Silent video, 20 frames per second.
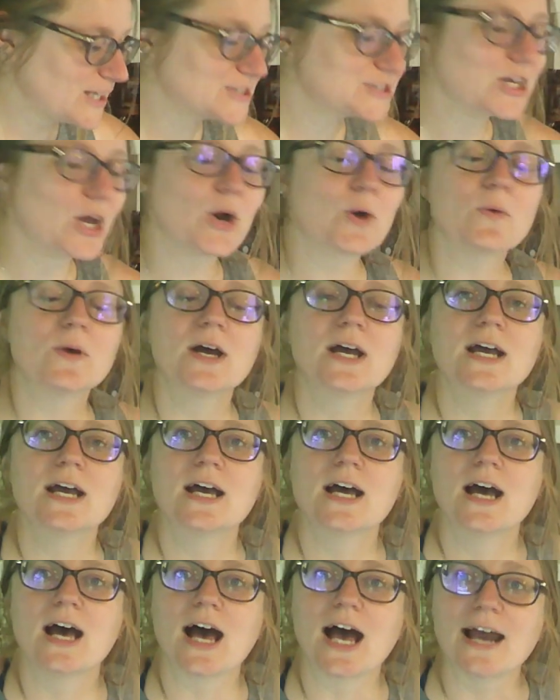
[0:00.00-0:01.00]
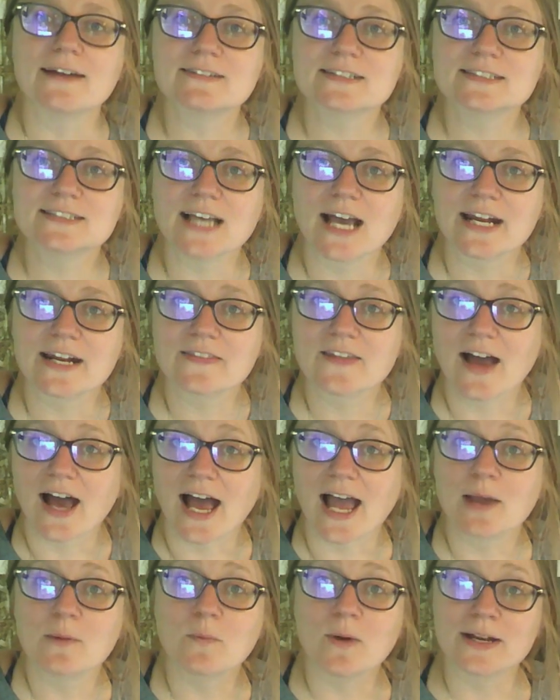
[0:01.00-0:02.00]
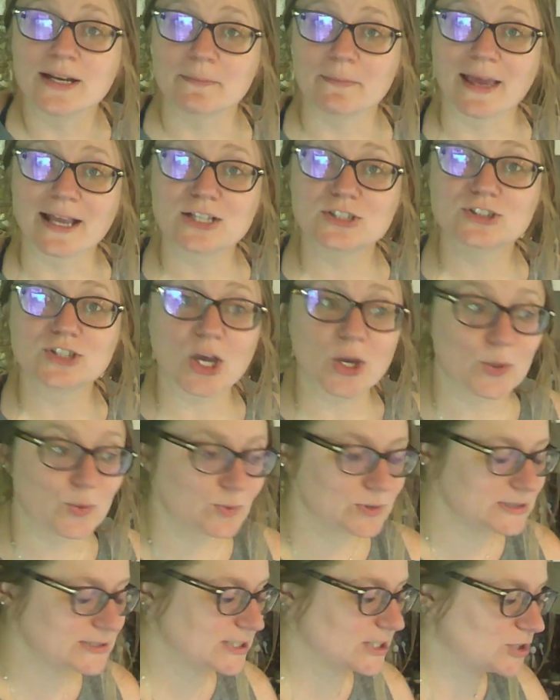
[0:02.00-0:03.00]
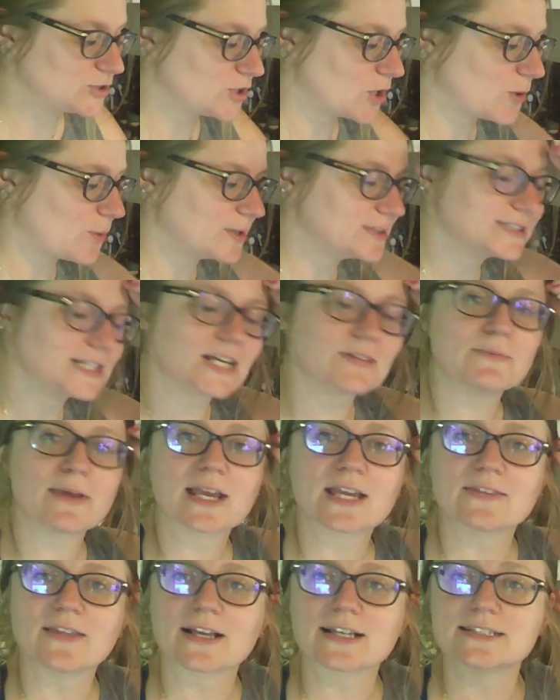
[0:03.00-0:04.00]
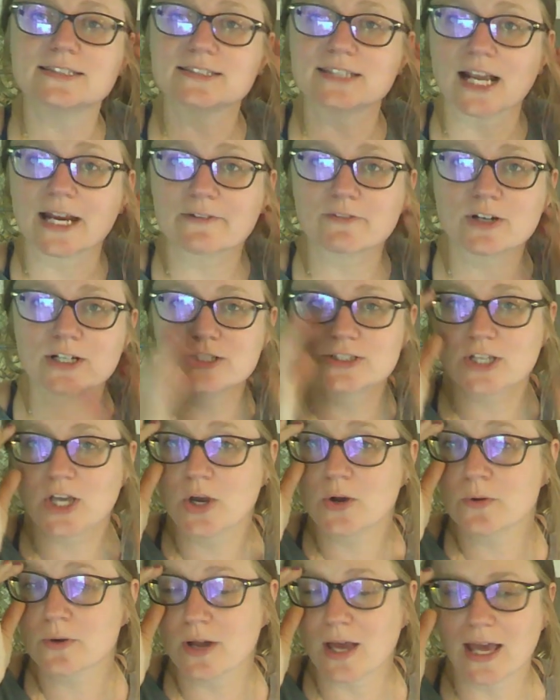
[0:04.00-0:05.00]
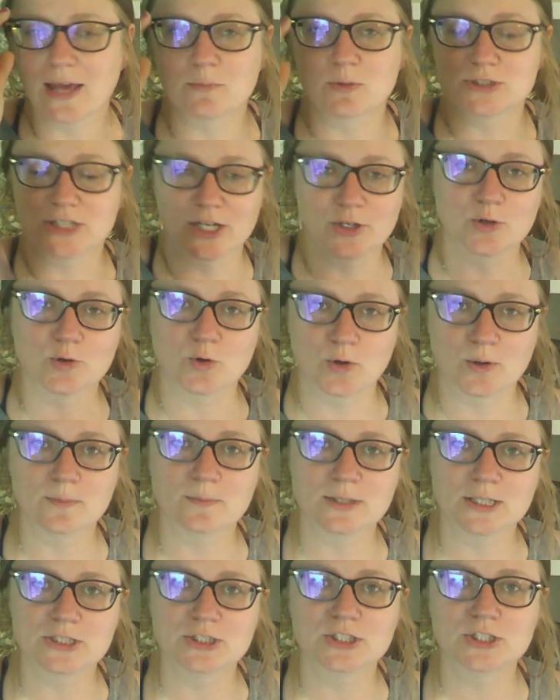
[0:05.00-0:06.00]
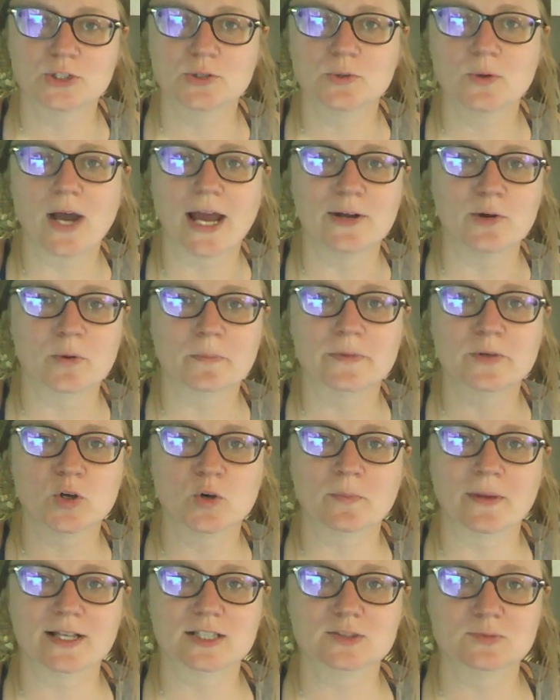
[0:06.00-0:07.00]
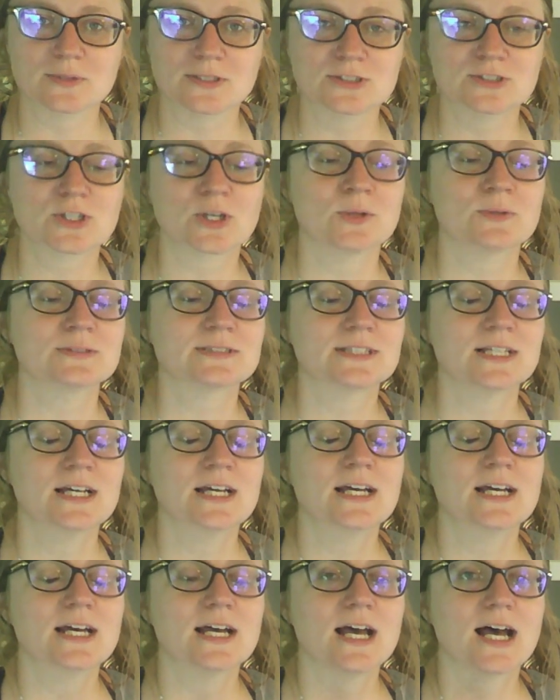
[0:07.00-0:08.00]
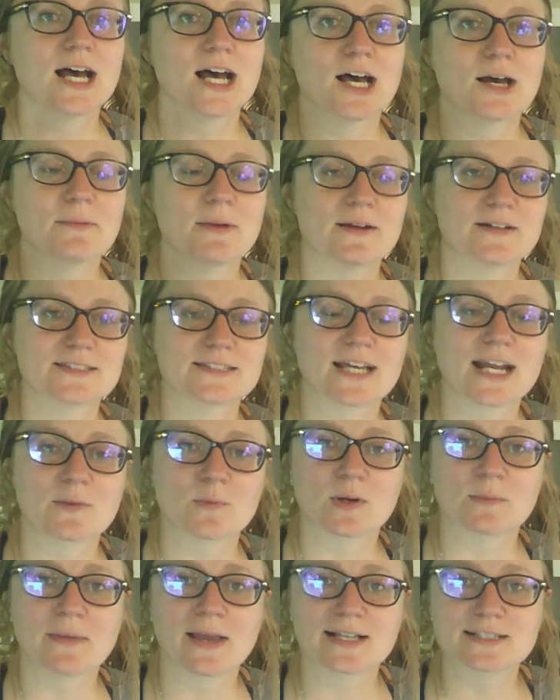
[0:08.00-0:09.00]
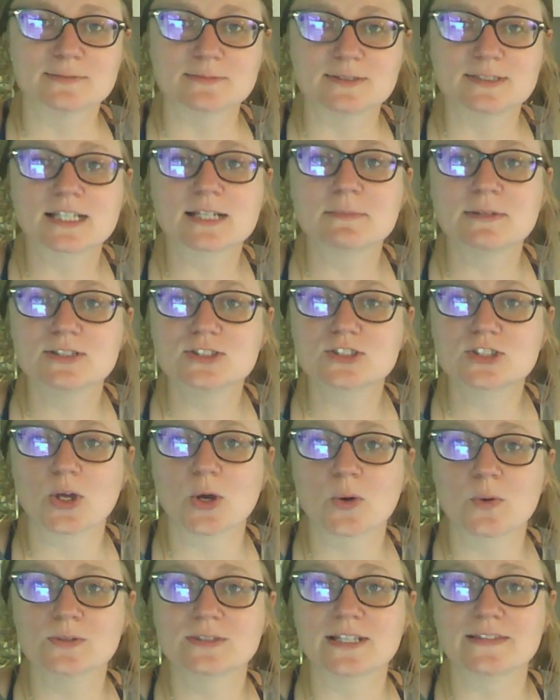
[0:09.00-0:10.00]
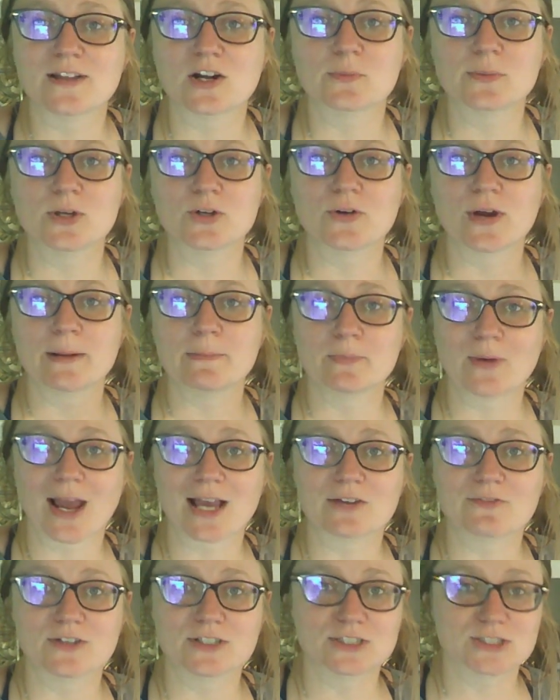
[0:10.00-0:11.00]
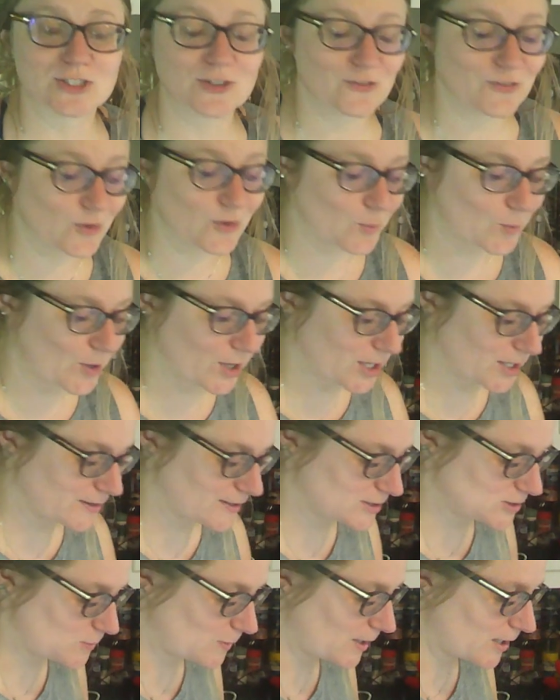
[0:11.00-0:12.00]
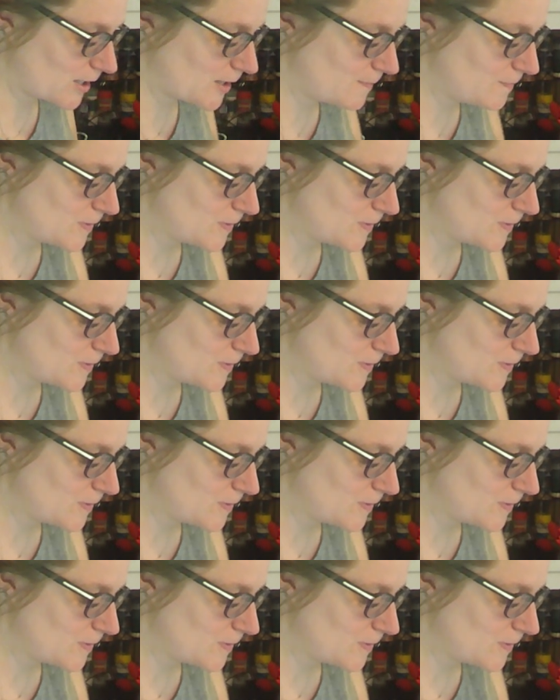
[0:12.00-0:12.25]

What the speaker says: So I decided that I want to make scones. So instead of making like a savory scone, which I normally do, I normally don't make sweet scones. I decided I want to make some cinnamon scones, and that'll be a great breakfast for work this week.